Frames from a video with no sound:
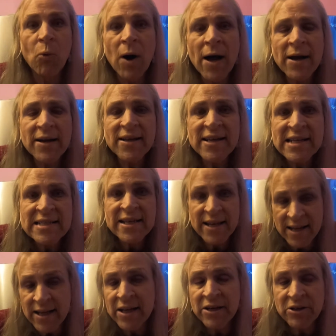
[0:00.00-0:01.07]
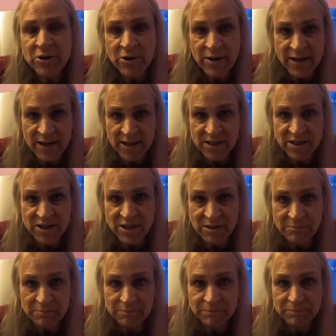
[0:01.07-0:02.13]
what is in your
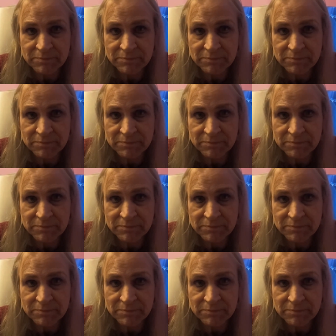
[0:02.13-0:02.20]
kitchen?